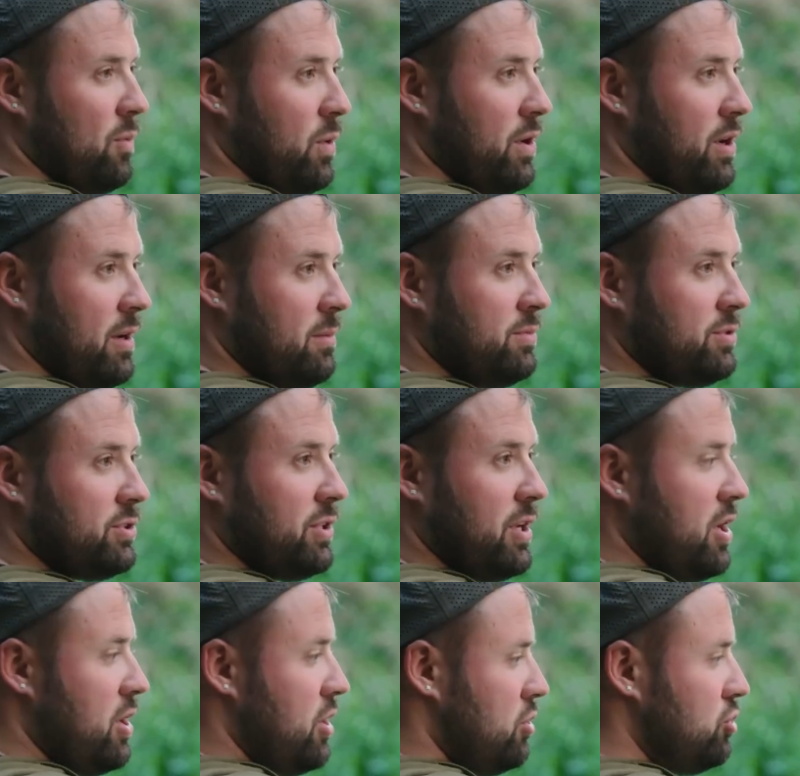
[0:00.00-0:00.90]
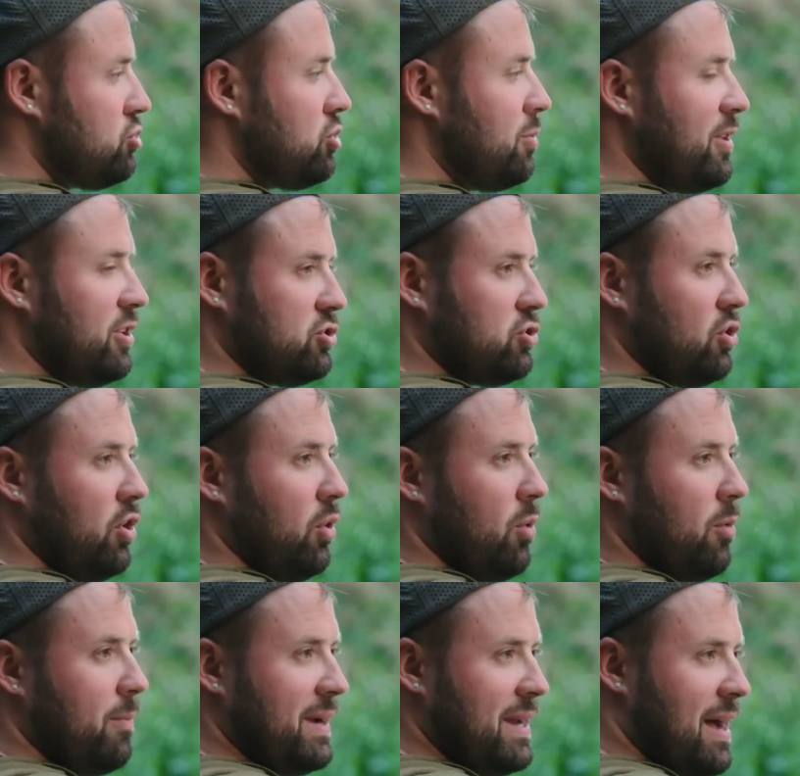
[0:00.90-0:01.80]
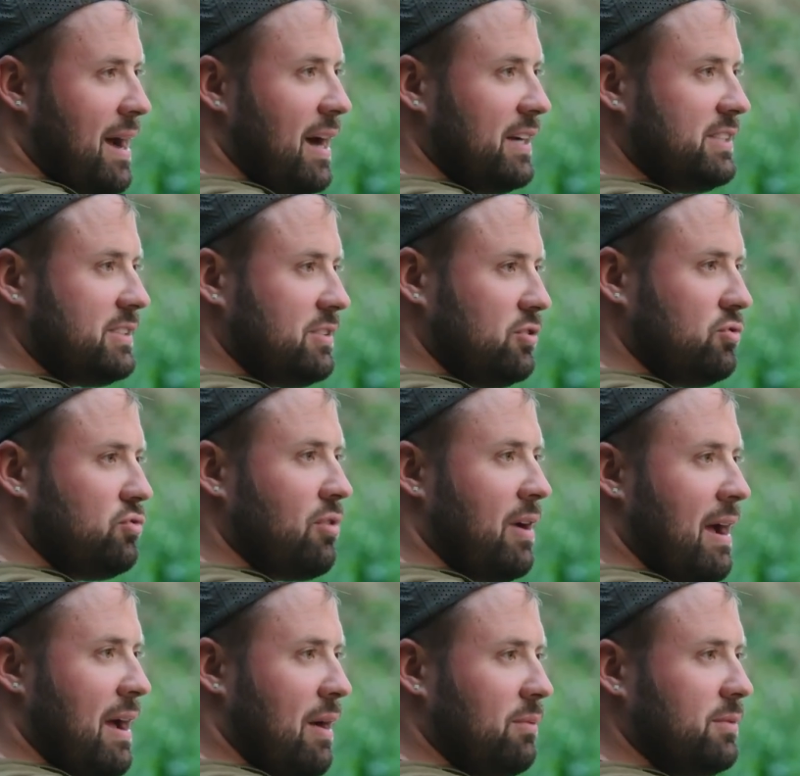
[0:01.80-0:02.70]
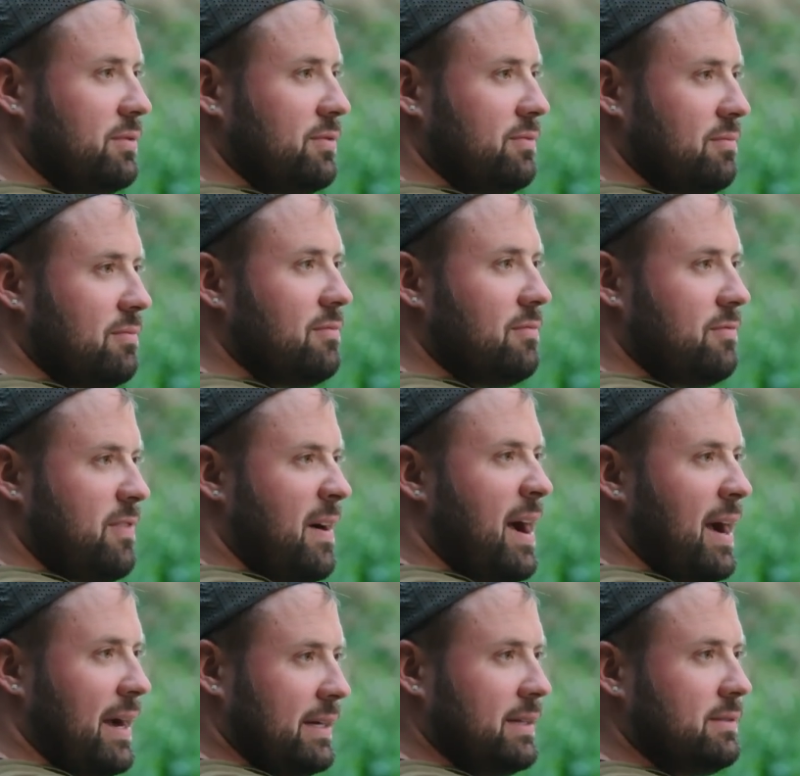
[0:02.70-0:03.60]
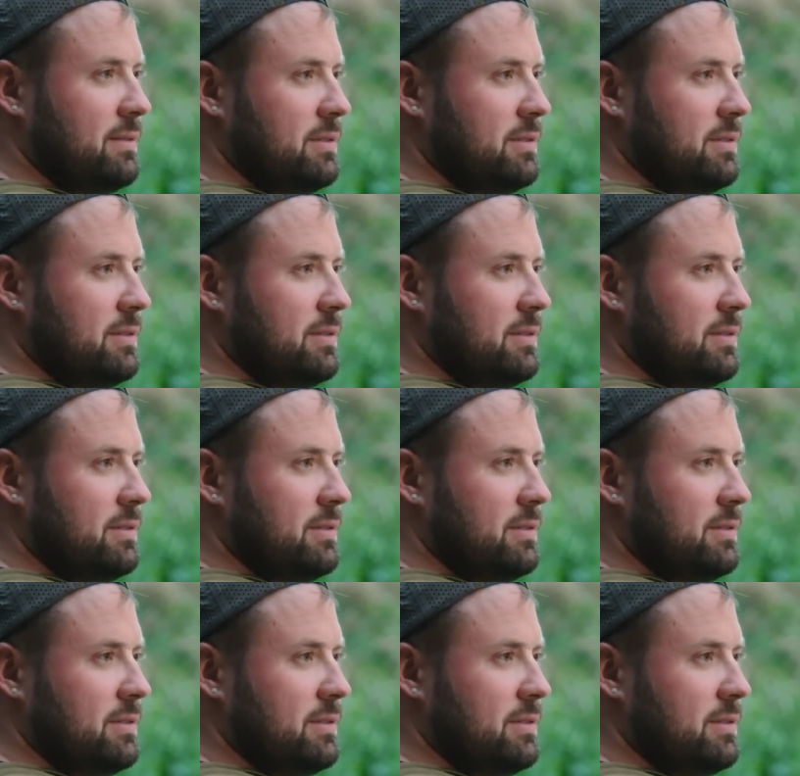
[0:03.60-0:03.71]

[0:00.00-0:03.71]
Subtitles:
worms, some of the soil will be nice, ground, fine,